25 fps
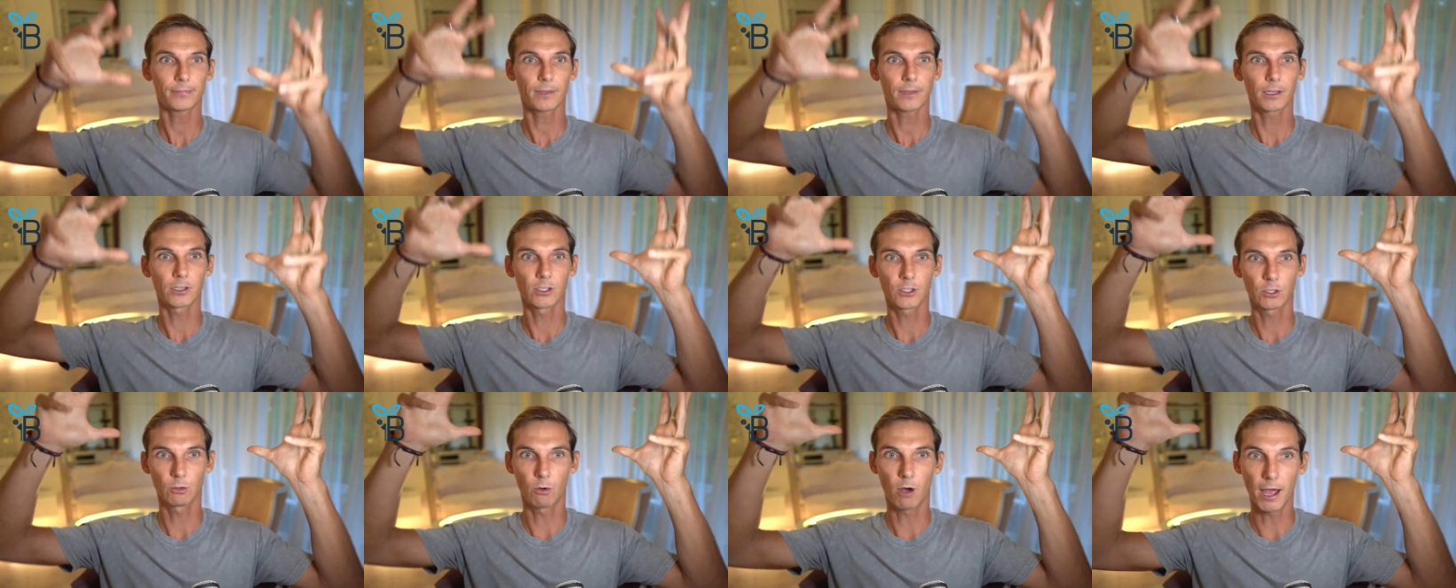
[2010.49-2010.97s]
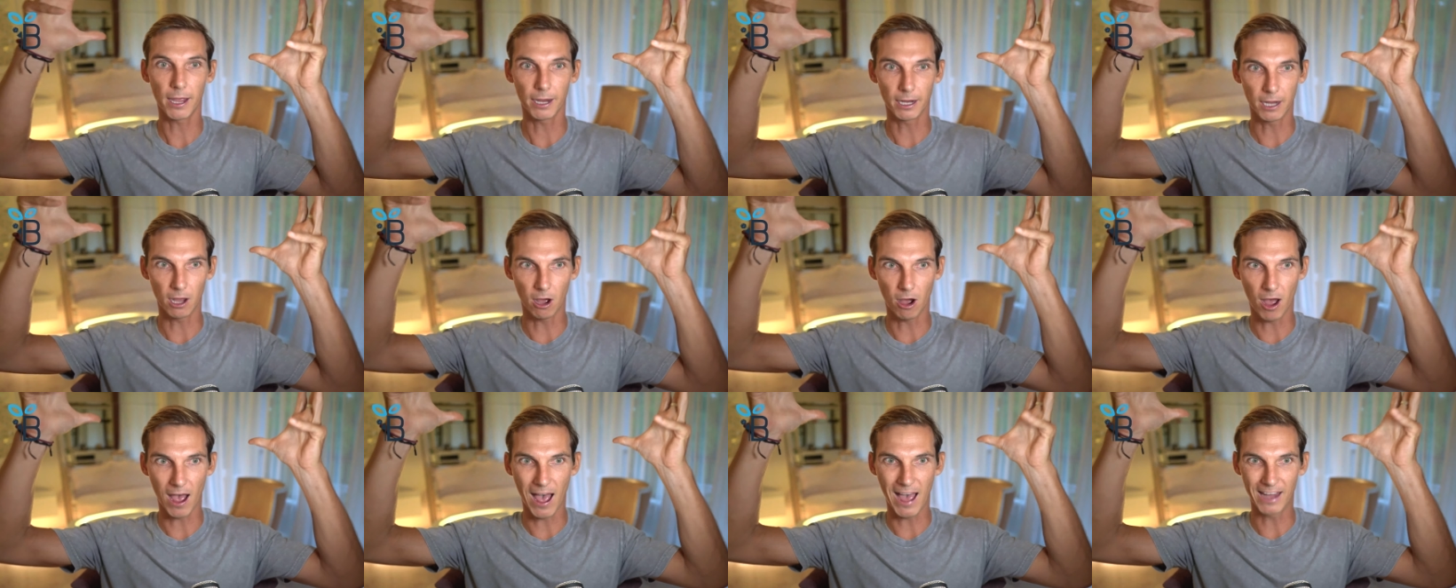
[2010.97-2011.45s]
So I
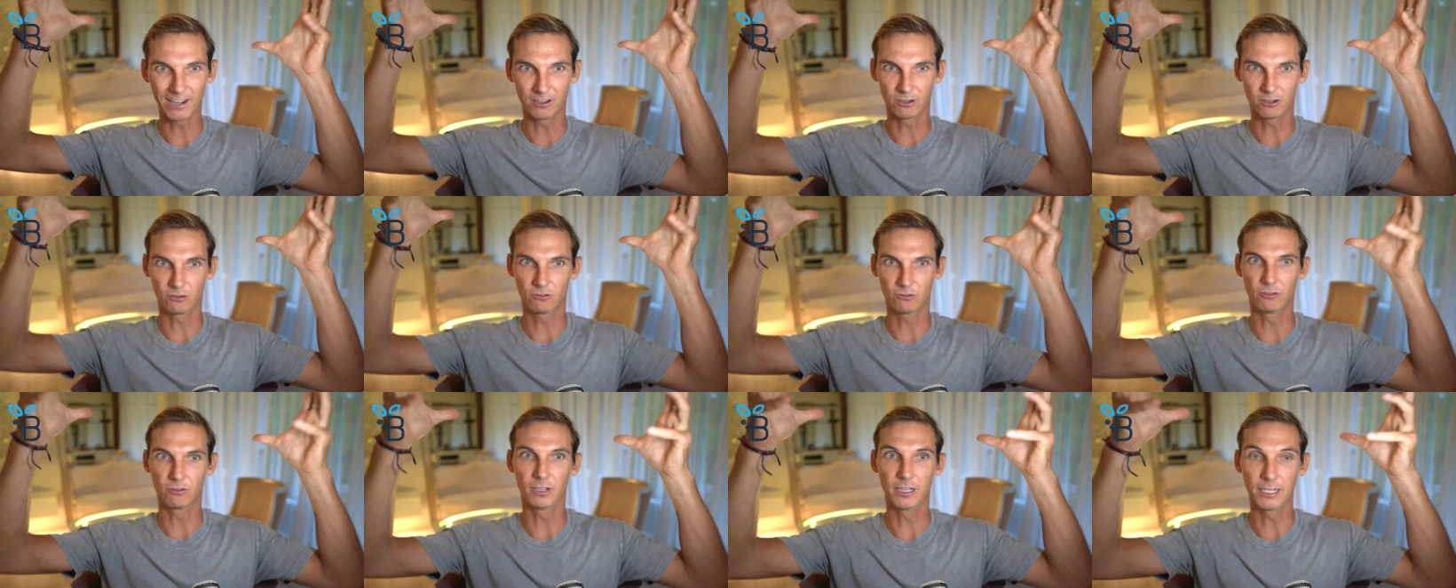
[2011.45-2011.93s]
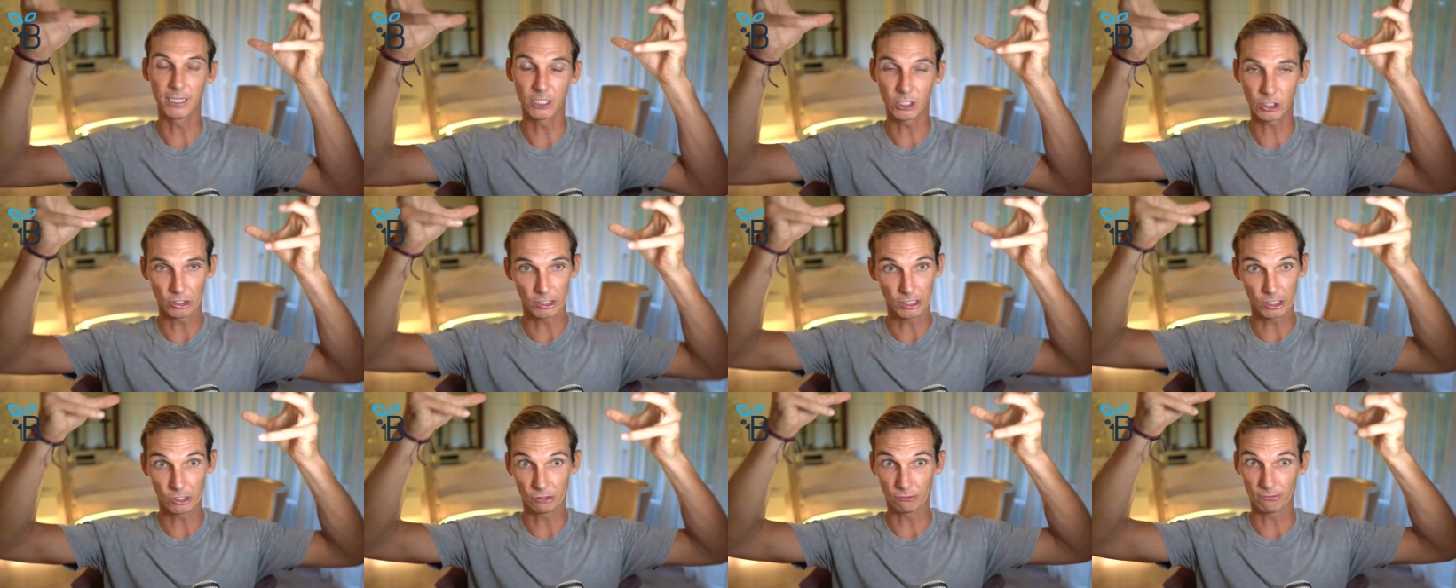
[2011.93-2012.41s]
had
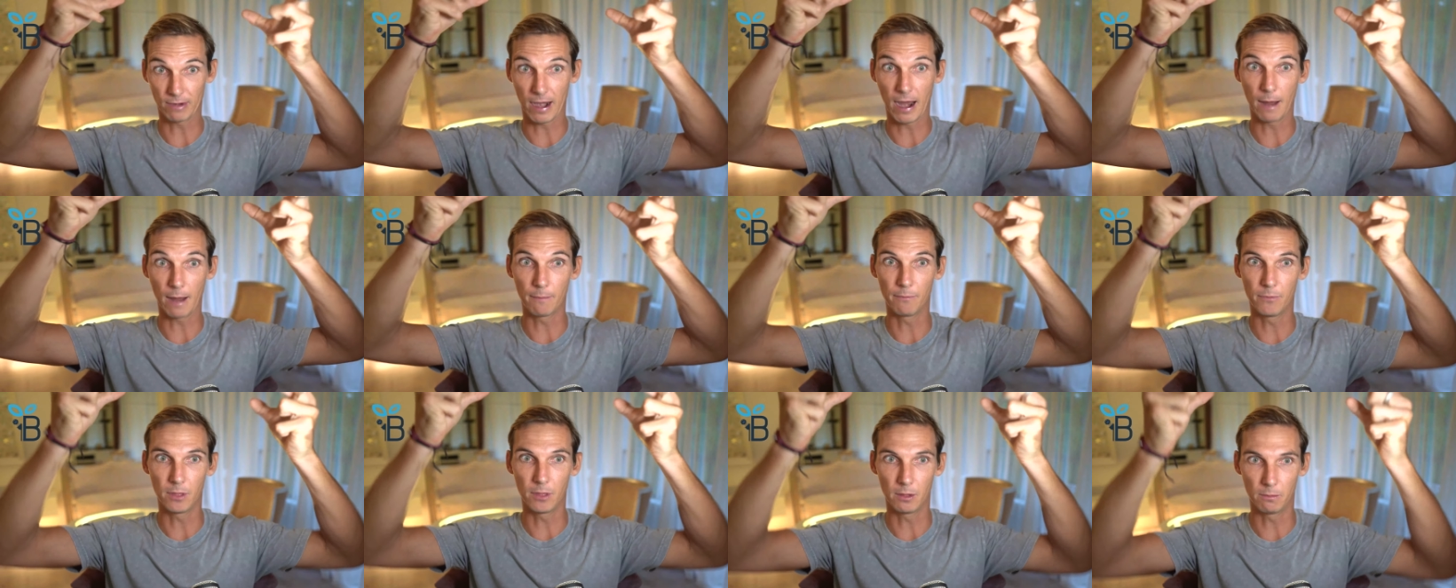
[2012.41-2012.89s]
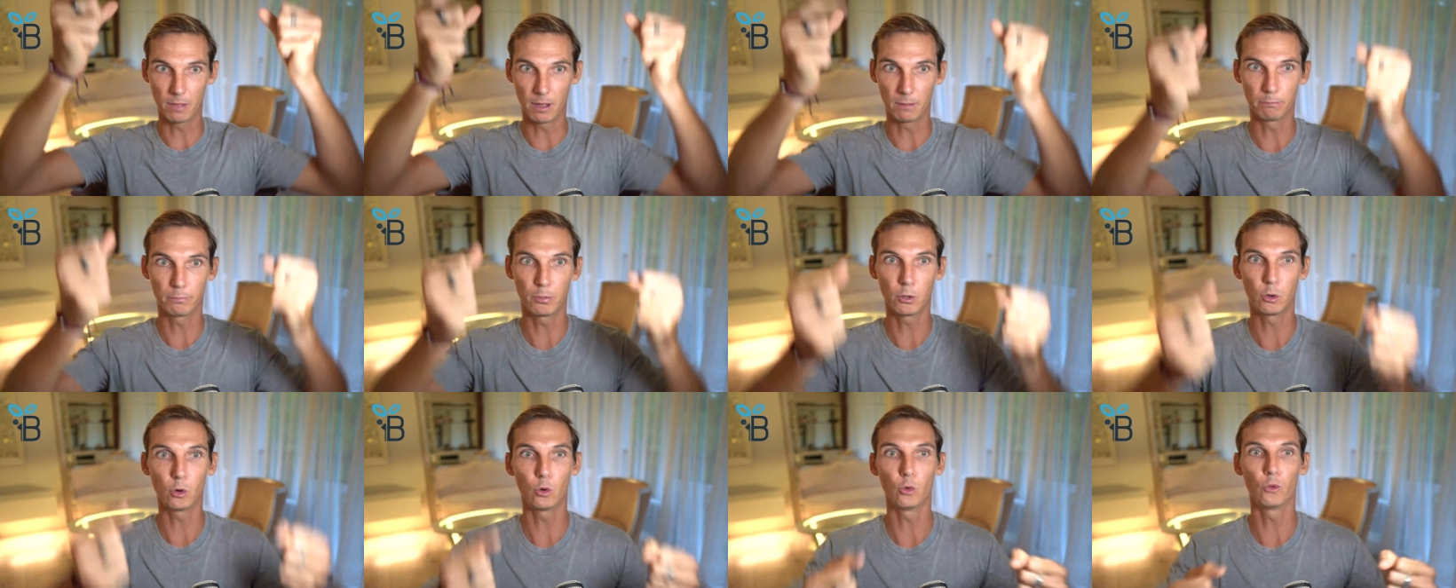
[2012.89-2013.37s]
literally grabbed them and
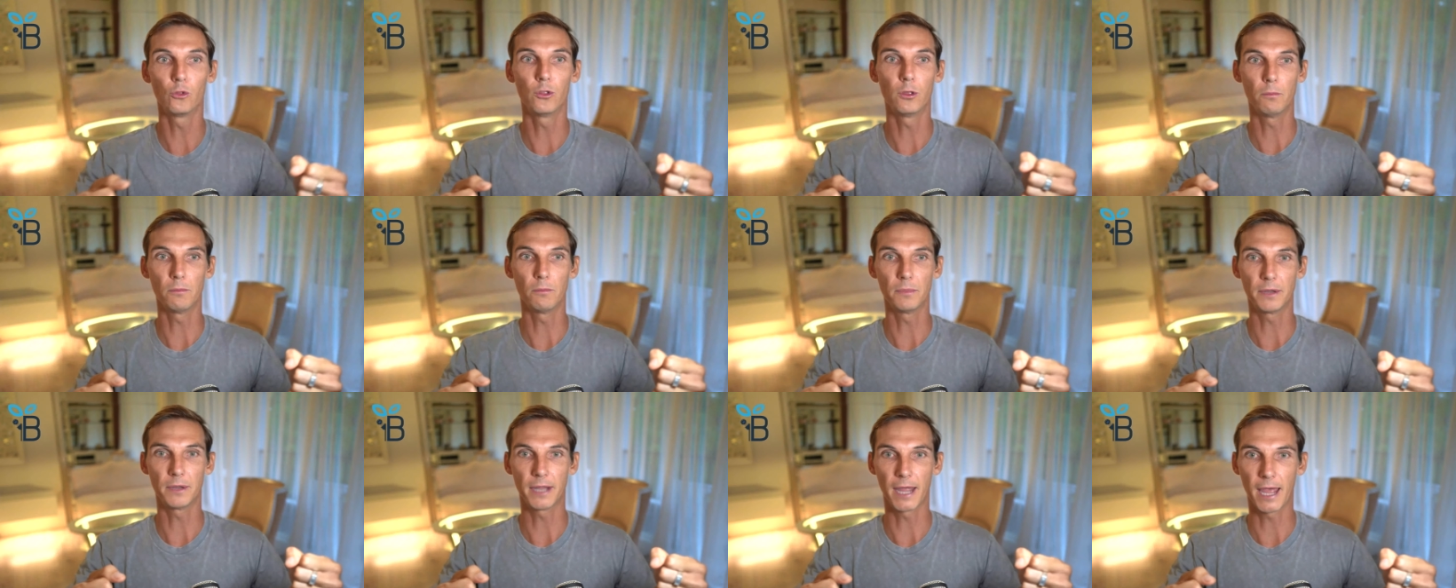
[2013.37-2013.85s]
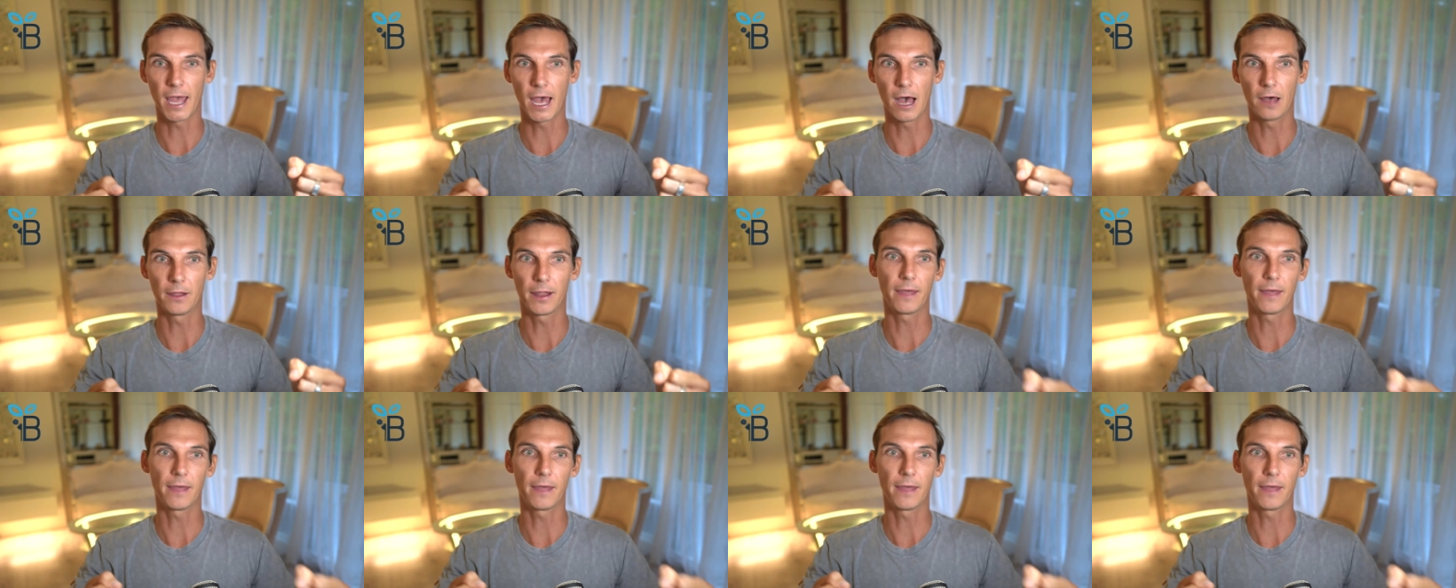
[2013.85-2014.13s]
pulled them down,